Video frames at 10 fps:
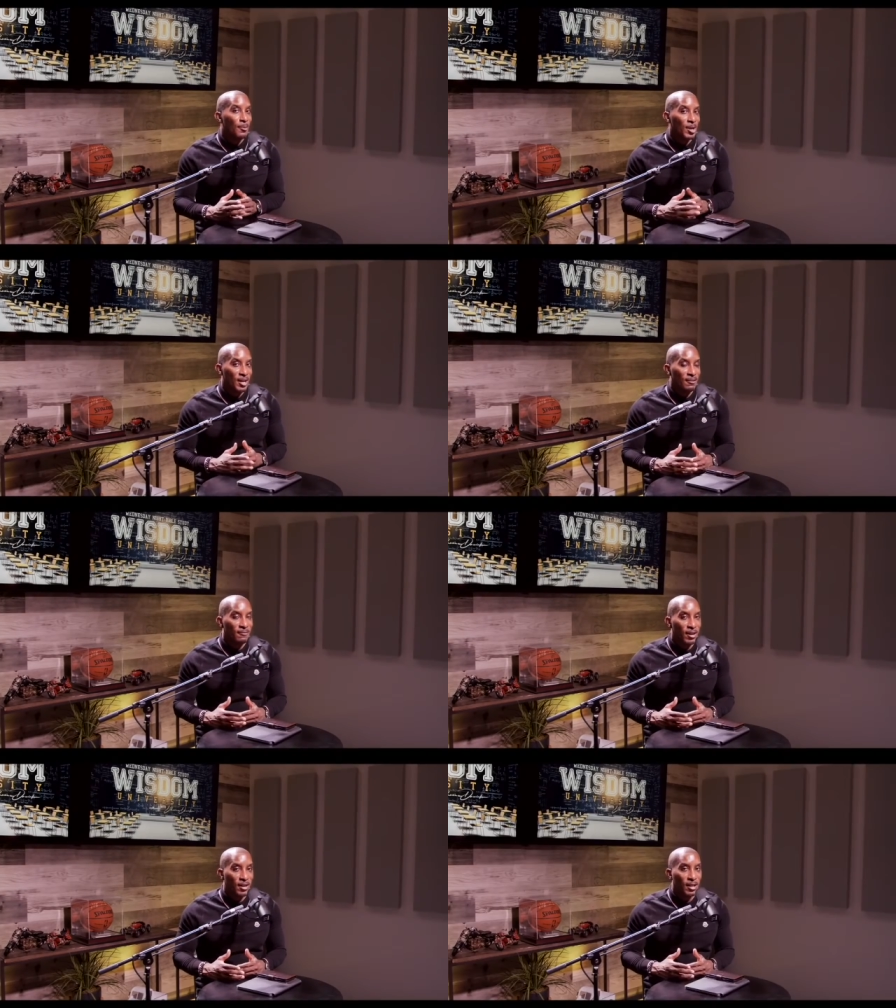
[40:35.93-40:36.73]
I'm gonna
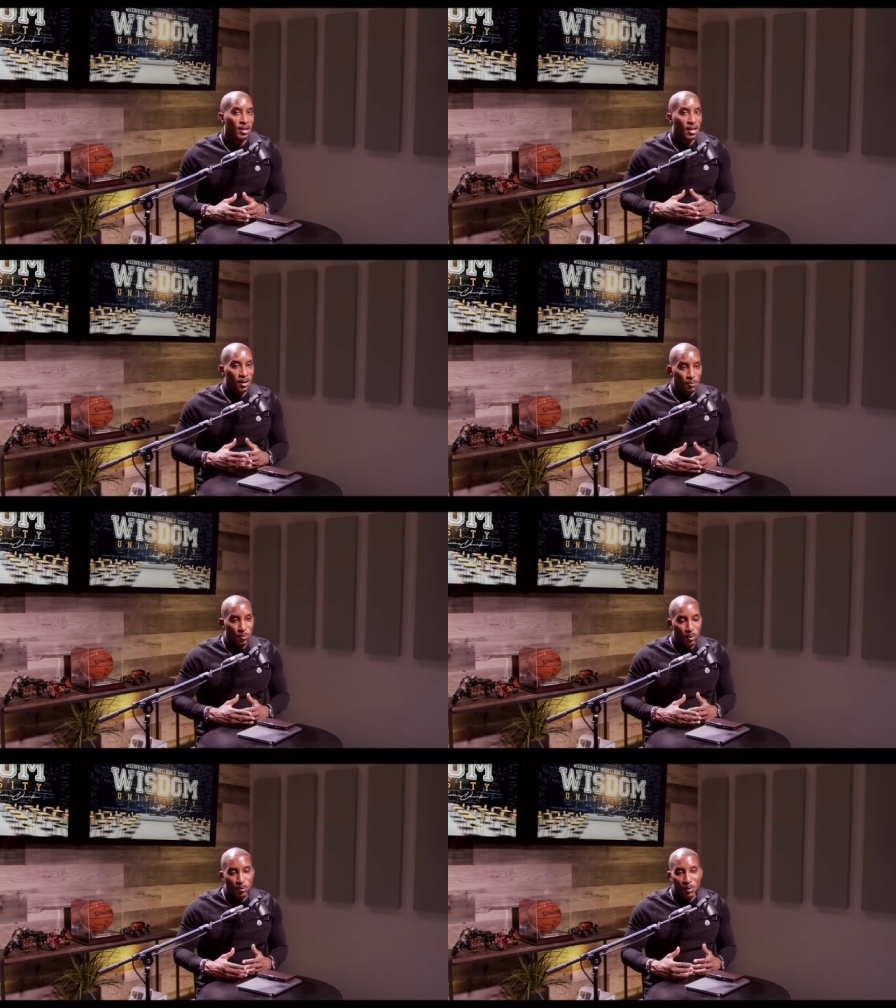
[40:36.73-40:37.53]
unveil it.
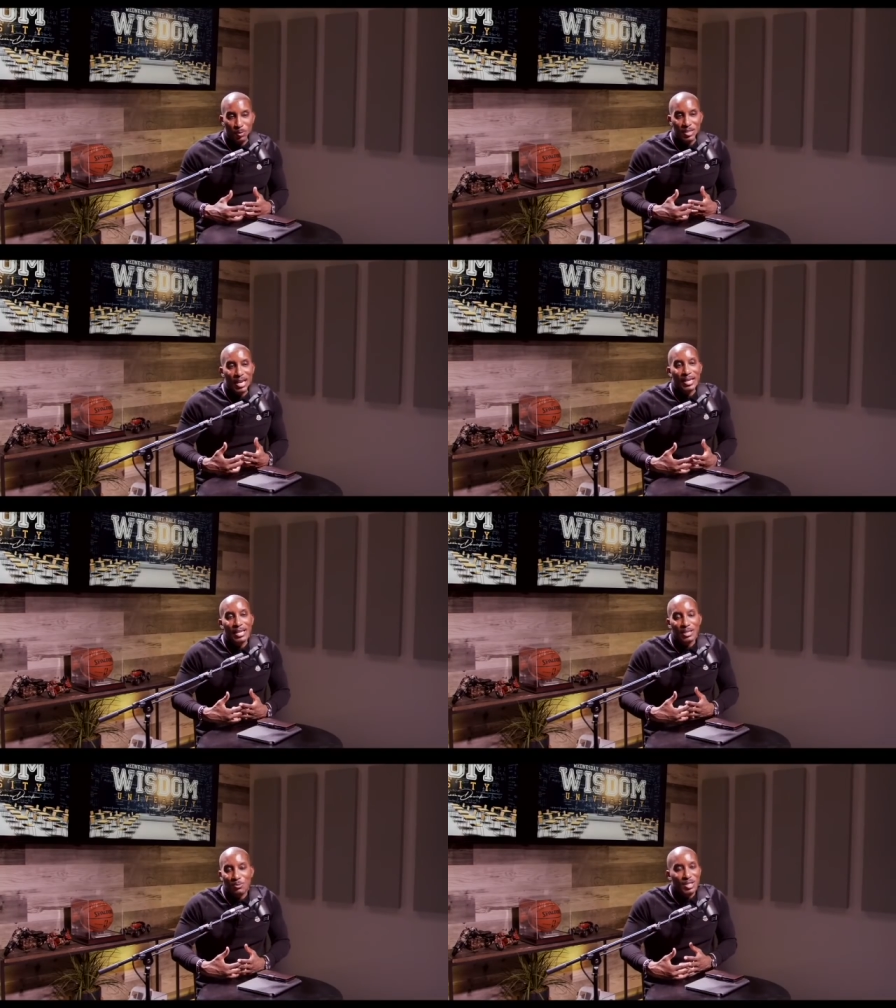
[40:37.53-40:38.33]
We're, we're, we're
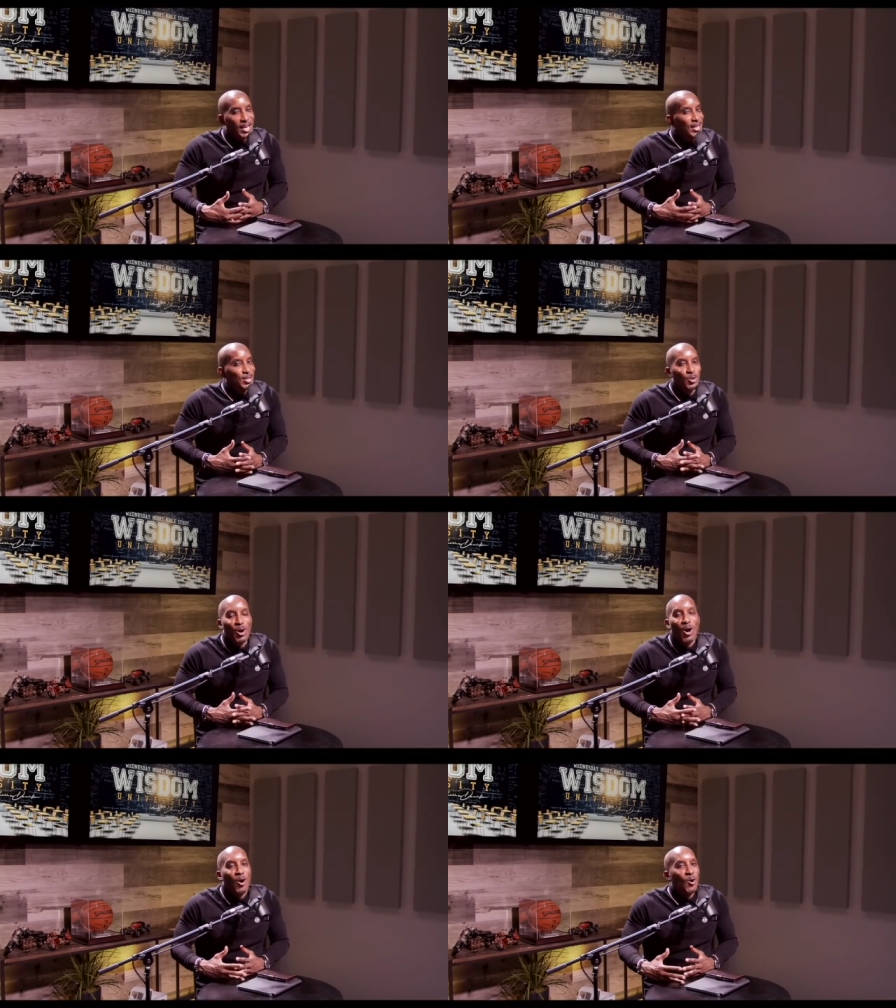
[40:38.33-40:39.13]
taking it we're taking it
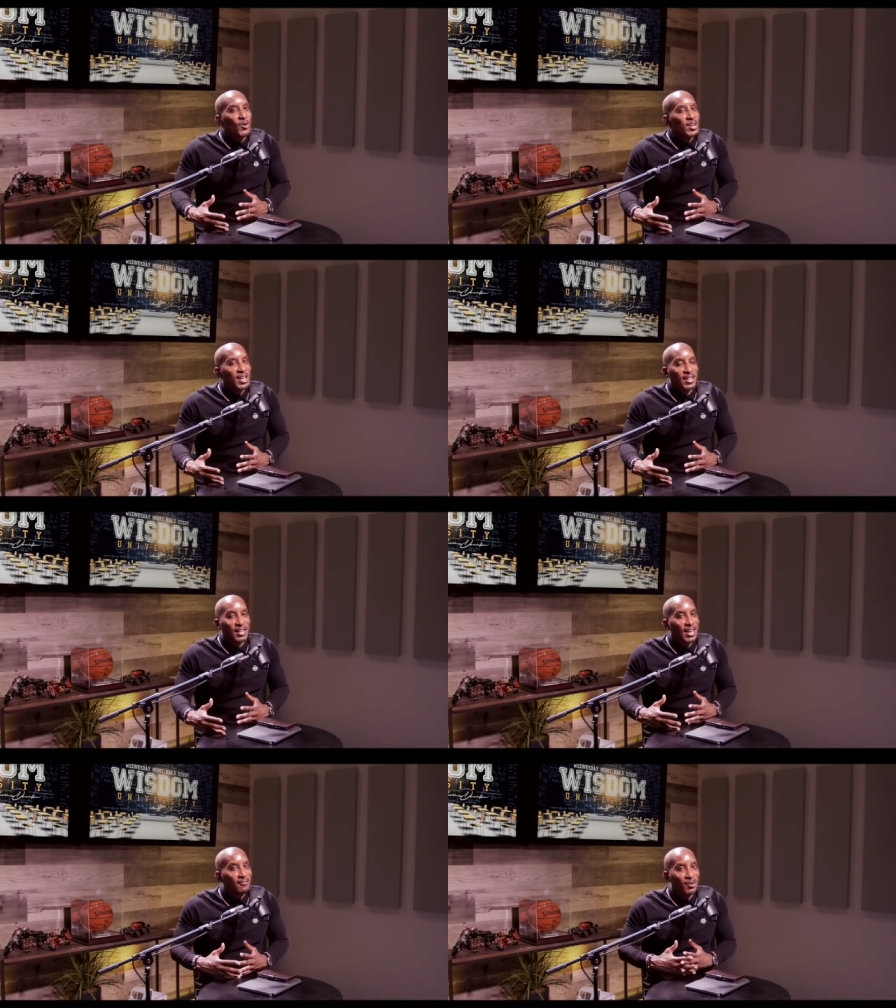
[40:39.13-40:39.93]
to a whole
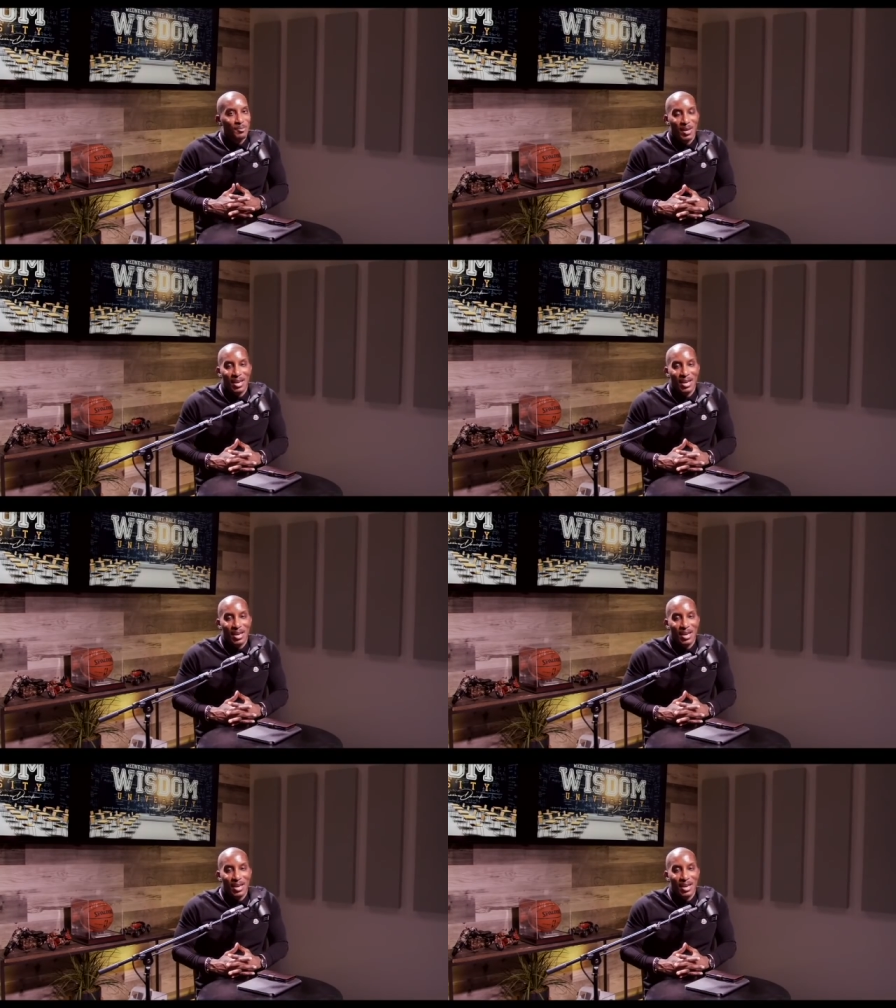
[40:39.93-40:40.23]
nother level,